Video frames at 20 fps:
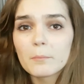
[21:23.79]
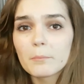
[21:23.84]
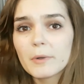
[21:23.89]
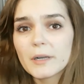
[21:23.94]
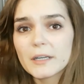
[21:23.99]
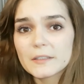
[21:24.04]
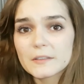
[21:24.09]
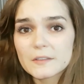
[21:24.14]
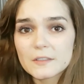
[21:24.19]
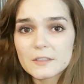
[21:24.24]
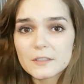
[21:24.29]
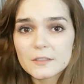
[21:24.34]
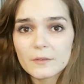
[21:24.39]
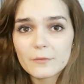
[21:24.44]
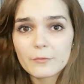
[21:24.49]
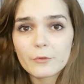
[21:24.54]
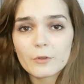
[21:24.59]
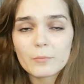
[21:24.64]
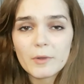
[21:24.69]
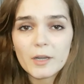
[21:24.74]
But
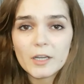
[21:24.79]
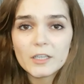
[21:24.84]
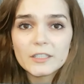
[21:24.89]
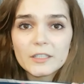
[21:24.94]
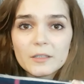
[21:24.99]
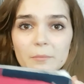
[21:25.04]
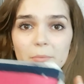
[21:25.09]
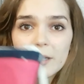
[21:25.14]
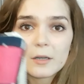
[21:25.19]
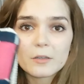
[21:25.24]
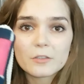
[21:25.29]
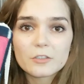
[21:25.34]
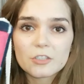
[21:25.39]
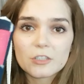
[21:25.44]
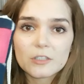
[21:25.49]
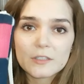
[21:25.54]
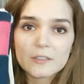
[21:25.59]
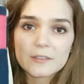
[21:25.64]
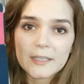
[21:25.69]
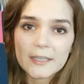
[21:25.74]
for bonding
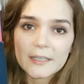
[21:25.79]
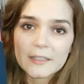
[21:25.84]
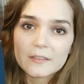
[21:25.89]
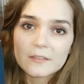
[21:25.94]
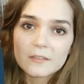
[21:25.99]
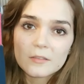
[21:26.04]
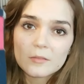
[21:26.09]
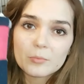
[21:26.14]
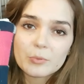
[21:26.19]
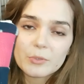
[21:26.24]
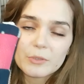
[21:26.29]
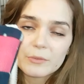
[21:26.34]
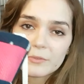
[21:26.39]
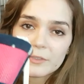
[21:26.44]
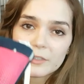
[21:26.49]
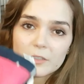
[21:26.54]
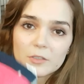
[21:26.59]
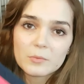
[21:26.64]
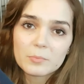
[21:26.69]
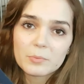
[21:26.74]
pouches, I still
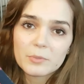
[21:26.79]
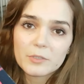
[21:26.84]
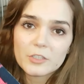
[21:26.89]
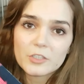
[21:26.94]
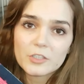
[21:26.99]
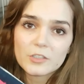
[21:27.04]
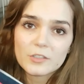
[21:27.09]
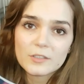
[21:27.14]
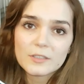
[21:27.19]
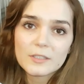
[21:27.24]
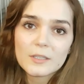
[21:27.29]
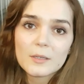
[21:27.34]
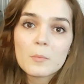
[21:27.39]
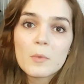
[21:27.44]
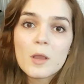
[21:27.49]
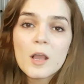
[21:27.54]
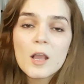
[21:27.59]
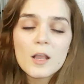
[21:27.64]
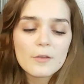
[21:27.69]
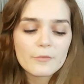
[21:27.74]
prefer to purchase
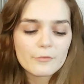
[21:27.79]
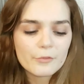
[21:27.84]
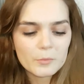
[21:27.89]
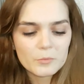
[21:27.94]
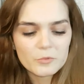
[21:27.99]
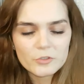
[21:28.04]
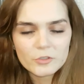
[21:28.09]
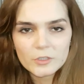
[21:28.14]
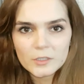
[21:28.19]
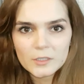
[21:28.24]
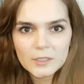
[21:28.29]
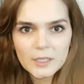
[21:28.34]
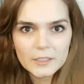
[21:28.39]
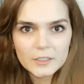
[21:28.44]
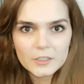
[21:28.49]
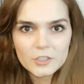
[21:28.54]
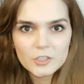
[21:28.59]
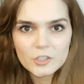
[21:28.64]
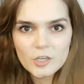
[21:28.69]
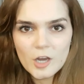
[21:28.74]
them from Sugar
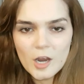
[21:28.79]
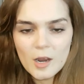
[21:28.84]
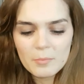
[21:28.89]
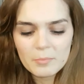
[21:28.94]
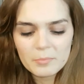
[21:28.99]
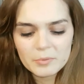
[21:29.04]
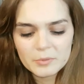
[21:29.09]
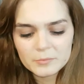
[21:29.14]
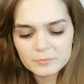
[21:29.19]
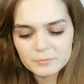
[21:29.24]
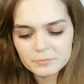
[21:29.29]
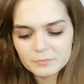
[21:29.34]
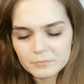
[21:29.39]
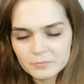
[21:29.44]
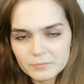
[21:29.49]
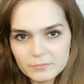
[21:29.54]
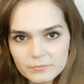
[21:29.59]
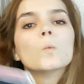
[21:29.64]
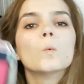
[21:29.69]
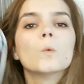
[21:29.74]
Glider Shop.
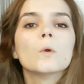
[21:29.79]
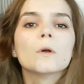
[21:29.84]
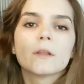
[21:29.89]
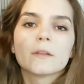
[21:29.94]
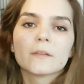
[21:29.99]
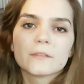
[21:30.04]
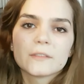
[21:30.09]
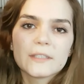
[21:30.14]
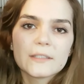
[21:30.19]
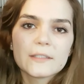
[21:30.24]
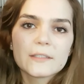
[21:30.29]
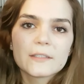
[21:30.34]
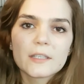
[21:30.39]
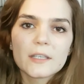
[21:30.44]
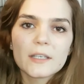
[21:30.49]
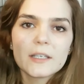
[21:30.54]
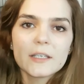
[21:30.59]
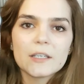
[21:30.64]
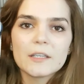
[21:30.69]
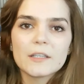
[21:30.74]
This
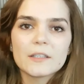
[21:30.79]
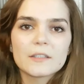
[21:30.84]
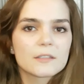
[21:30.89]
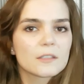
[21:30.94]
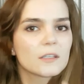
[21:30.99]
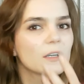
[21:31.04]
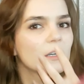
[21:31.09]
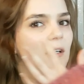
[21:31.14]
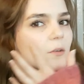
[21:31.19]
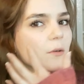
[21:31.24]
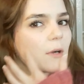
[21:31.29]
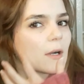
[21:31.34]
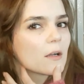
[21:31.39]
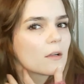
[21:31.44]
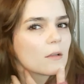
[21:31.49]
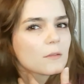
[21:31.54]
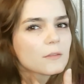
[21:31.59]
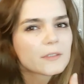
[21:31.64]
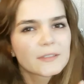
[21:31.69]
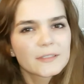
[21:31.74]
is
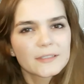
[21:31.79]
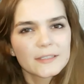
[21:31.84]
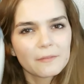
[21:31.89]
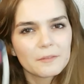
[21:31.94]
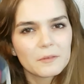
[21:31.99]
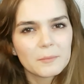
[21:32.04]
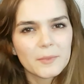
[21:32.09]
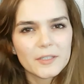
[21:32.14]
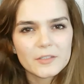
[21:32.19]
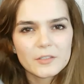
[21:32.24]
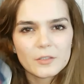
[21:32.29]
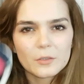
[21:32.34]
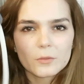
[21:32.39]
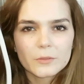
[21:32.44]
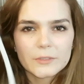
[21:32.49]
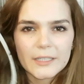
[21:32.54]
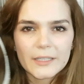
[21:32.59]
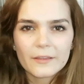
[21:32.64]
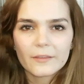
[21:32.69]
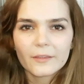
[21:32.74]
around 7 months
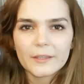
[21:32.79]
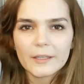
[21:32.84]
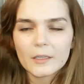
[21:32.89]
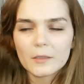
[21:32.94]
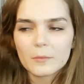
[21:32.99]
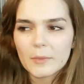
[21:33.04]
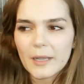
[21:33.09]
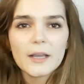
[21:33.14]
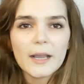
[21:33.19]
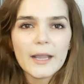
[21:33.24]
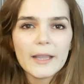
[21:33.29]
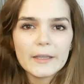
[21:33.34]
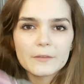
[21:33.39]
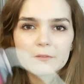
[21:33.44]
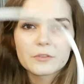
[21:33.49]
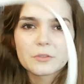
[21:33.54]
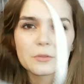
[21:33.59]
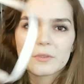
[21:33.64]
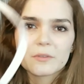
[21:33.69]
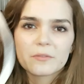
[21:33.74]
old, I think. I
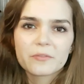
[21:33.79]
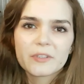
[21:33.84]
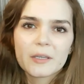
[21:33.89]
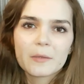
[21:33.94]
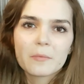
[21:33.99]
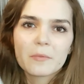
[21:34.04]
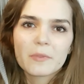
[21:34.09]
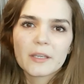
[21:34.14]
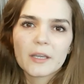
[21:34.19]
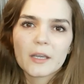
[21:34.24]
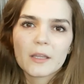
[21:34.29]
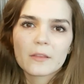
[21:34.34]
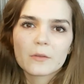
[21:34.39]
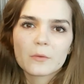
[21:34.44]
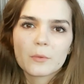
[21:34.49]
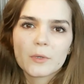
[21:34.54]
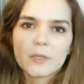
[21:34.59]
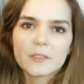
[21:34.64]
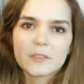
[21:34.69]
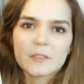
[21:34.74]
have 2 of them. The other
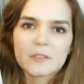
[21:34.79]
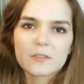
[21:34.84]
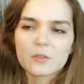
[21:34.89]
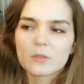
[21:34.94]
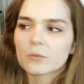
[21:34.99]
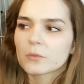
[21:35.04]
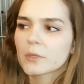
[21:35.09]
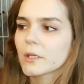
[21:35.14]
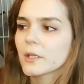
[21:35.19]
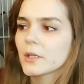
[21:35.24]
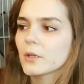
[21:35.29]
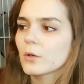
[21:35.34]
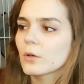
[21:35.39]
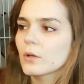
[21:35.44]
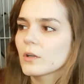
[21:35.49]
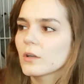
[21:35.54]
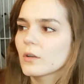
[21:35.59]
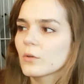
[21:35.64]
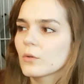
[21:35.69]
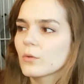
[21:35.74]
one is already
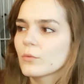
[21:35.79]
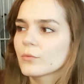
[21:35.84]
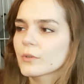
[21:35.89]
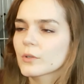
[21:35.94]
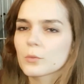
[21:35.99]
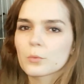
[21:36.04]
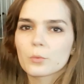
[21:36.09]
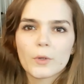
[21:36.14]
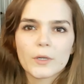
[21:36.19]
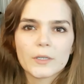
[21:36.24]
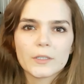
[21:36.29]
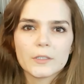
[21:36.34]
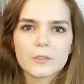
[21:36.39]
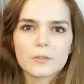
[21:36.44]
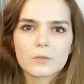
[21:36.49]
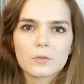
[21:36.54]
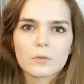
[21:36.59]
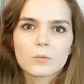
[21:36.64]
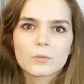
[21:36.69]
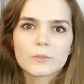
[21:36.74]
over 1
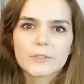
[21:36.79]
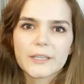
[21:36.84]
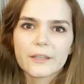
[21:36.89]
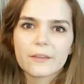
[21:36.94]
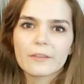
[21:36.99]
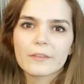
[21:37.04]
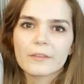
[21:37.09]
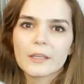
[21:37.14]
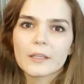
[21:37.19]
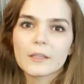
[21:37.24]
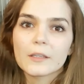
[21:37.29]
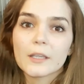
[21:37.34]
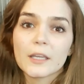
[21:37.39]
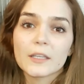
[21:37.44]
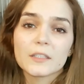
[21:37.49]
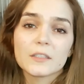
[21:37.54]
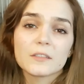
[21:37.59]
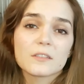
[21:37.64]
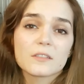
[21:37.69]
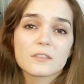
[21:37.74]
year old, I think,
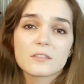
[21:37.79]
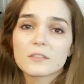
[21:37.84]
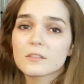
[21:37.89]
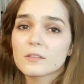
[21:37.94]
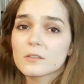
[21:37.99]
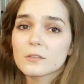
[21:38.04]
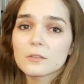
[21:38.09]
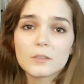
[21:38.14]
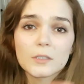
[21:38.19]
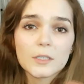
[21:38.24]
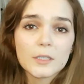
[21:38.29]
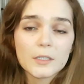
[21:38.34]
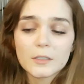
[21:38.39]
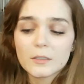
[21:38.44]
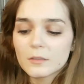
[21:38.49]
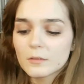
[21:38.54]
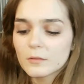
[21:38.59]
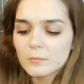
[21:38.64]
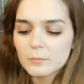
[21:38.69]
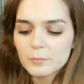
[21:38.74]
and it's still
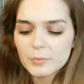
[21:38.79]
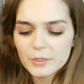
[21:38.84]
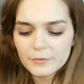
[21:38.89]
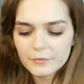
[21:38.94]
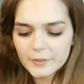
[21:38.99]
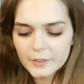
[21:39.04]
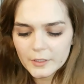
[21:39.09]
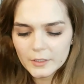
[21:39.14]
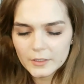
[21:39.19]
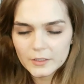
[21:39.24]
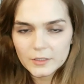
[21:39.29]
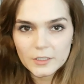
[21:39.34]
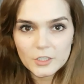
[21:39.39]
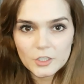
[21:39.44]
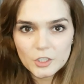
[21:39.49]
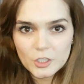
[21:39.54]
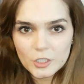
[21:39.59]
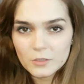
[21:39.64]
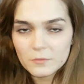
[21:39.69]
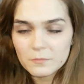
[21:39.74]
in perfect
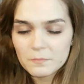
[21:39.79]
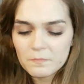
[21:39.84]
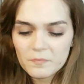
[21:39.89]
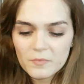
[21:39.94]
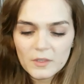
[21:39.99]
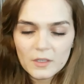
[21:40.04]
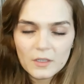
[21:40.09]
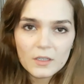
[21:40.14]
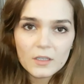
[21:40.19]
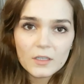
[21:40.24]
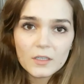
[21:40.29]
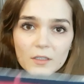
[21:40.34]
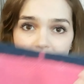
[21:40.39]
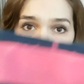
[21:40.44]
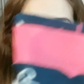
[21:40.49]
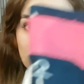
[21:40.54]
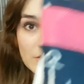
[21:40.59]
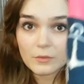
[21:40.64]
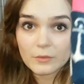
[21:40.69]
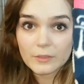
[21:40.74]
condition.
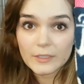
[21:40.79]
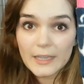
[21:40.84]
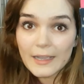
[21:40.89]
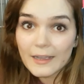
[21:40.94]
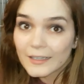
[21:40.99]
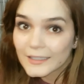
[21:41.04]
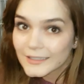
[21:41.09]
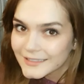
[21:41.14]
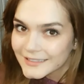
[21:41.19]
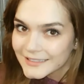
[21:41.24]
So yeah.